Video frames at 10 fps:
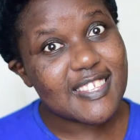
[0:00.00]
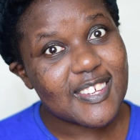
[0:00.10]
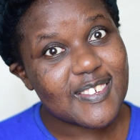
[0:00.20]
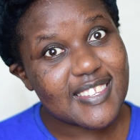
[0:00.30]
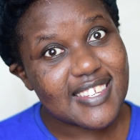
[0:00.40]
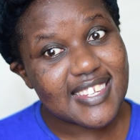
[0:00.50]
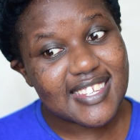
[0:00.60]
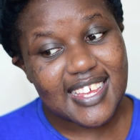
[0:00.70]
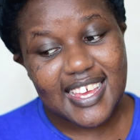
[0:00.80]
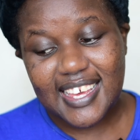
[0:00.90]
So
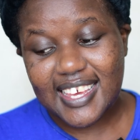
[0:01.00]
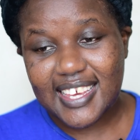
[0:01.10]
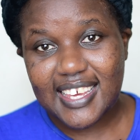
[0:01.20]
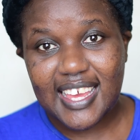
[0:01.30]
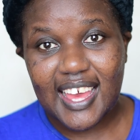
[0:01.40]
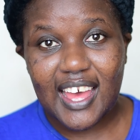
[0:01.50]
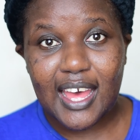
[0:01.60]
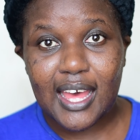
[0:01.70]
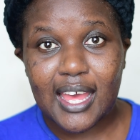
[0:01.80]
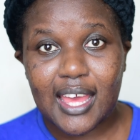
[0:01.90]
today
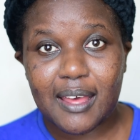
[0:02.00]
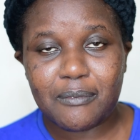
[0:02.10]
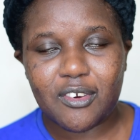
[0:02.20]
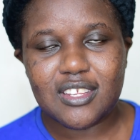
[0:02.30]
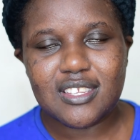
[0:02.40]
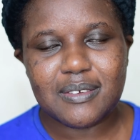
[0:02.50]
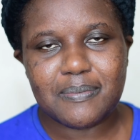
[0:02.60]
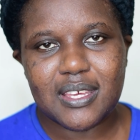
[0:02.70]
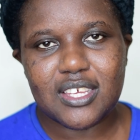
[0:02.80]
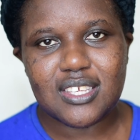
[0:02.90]
I am going to
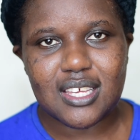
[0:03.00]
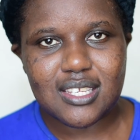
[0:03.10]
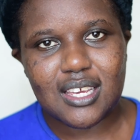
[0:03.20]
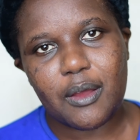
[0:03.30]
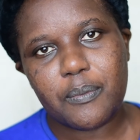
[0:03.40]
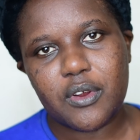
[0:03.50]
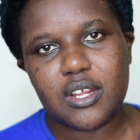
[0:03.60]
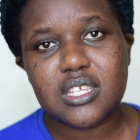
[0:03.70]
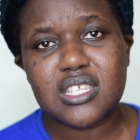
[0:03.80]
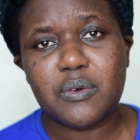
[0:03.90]
be testing out
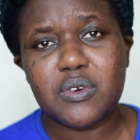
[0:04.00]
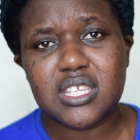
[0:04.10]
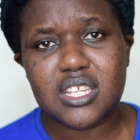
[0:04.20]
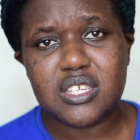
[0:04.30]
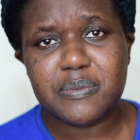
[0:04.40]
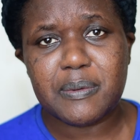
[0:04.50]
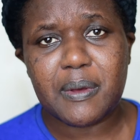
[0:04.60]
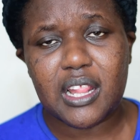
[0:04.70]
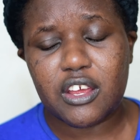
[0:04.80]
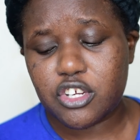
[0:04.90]
products that were sent to me by
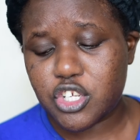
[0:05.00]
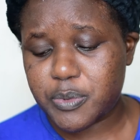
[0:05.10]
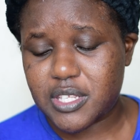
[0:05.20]
Roche.